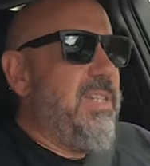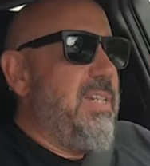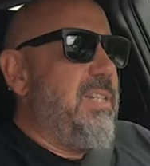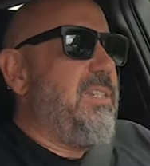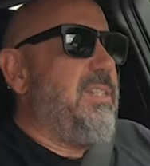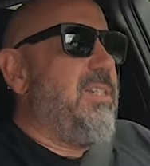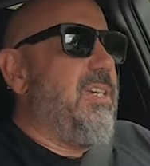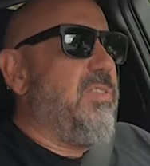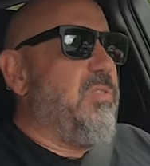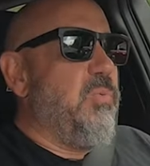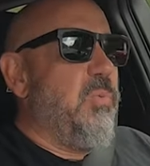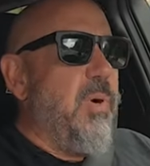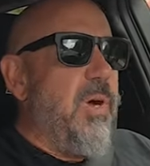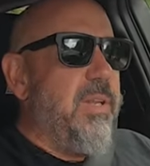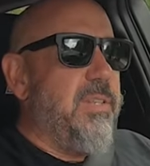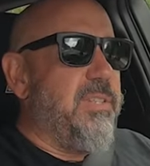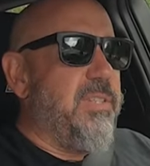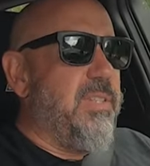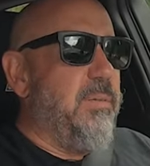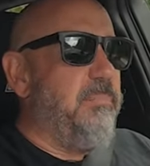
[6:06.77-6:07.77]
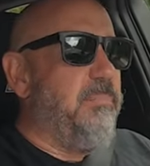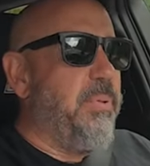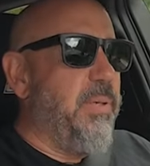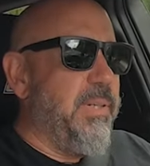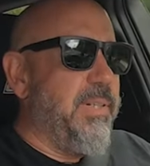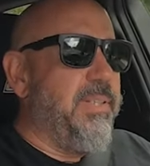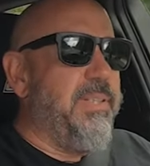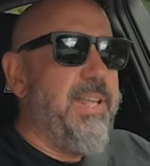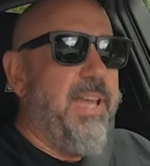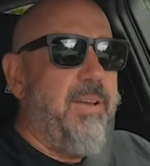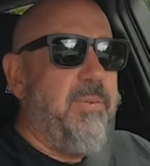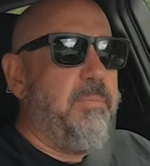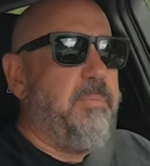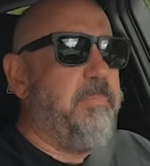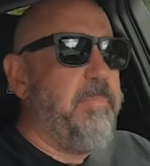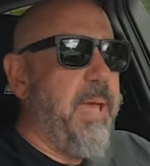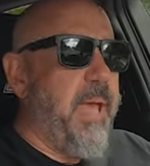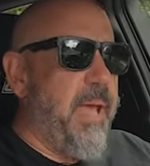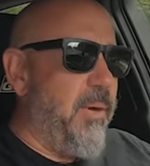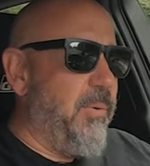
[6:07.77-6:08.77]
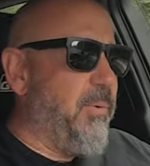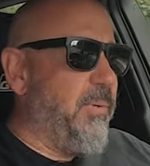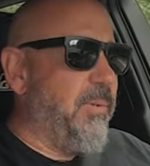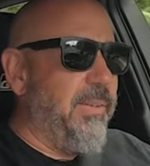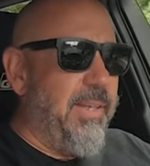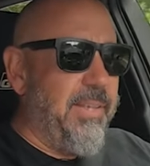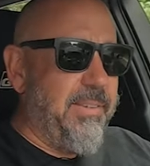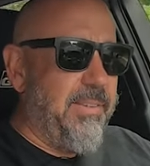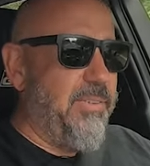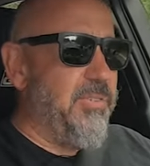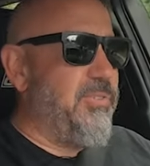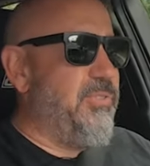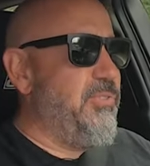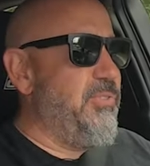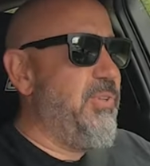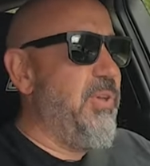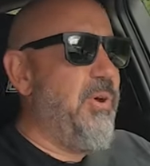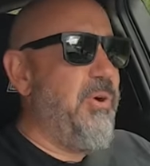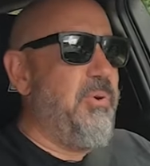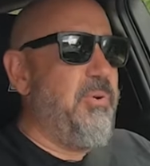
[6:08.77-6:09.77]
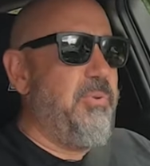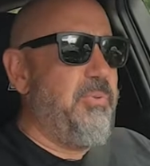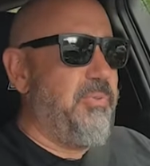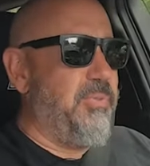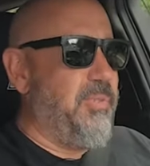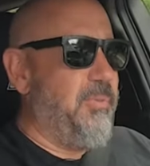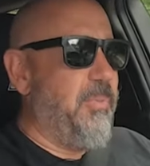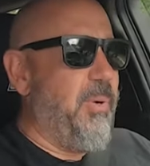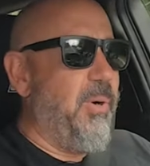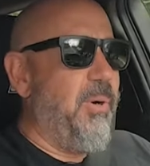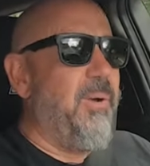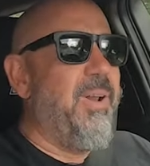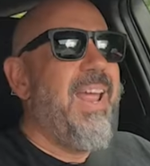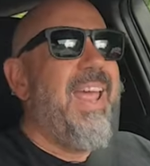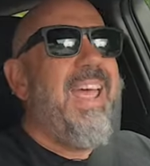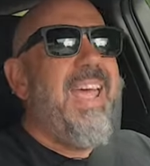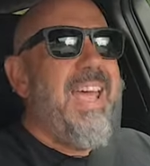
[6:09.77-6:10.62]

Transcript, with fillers: It just wants to put down power power like there's no tomorrow.